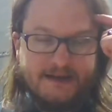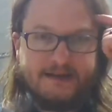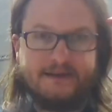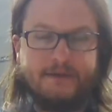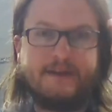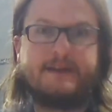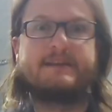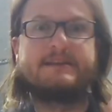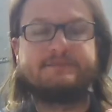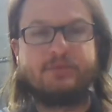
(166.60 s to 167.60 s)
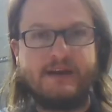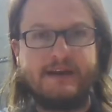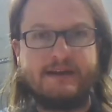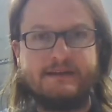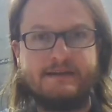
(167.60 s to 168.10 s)
and think it in his
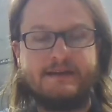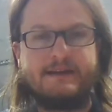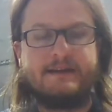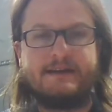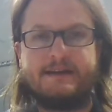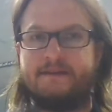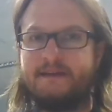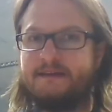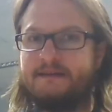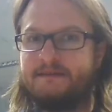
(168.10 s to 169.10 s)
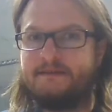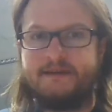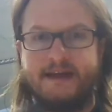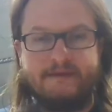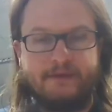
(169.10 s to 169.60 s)
brain, and then
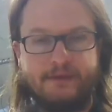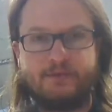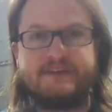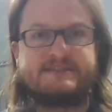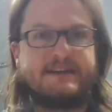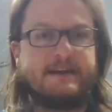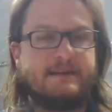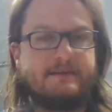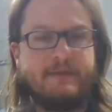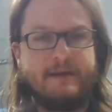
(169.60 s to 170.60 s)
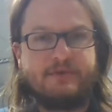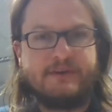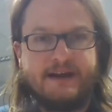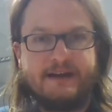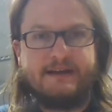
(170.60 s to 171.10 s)
have a 3-second
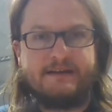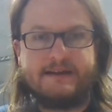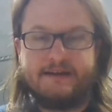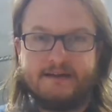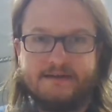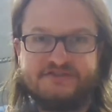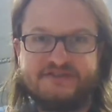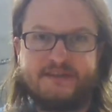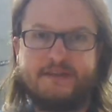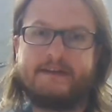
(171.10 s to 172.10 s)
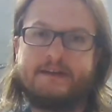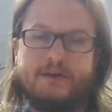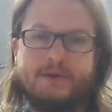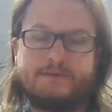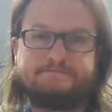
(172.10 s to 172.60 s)
memory on it and just let it
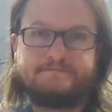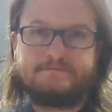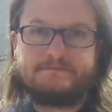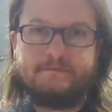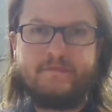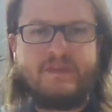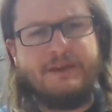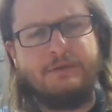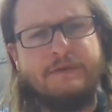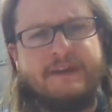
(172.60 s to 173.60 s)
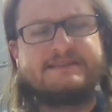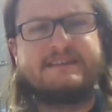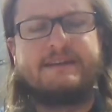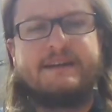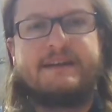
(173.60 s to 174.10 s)
go. Under things
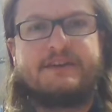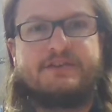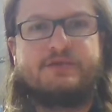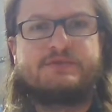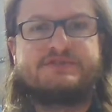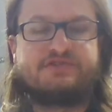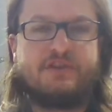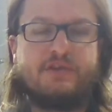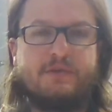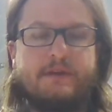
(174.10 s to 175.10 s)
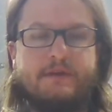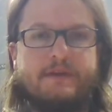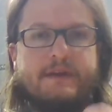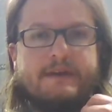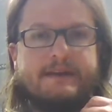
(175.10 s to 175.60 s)
that you struggle with
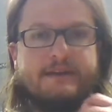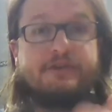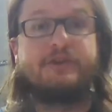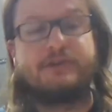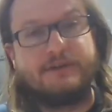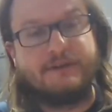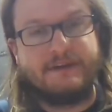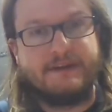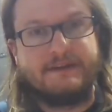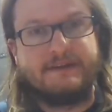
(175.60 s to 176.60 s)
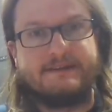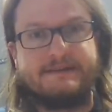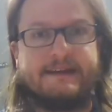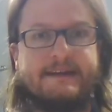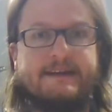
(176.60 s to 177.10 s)
internally
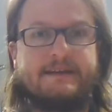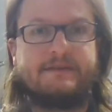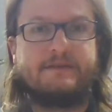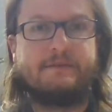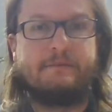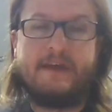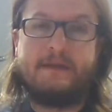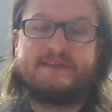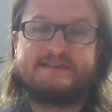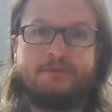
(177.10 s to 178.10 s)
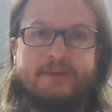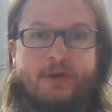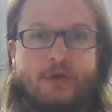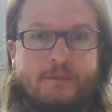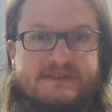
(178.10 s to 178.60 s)
that maybe someone at
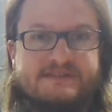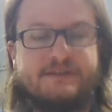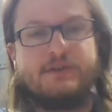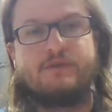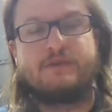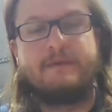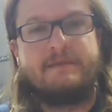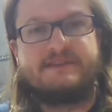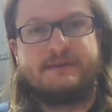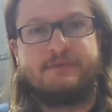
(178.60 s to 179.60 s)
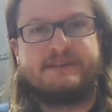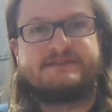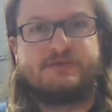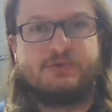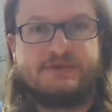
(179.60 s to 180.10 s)
home doesn't know, or maybe someone at
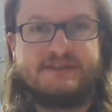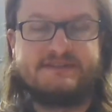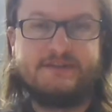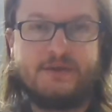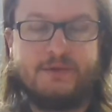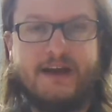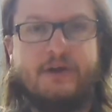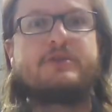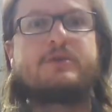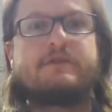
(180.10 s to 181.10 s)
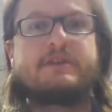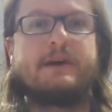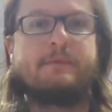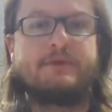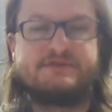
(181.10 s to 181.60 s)
school doesn't know, and how do you
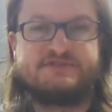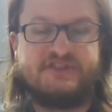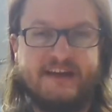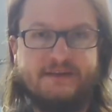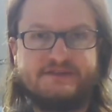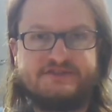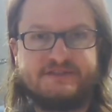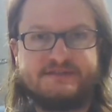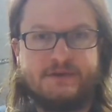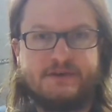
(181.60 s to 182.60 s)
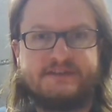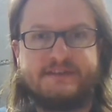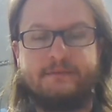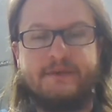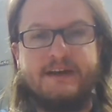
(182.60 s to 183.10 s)
overcome those challenges? What are
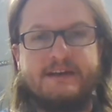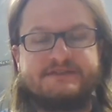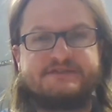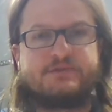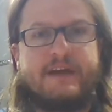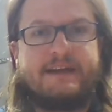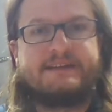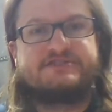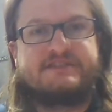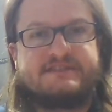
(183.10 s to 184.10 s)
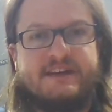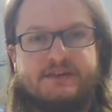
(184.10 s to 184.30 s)
some strategies that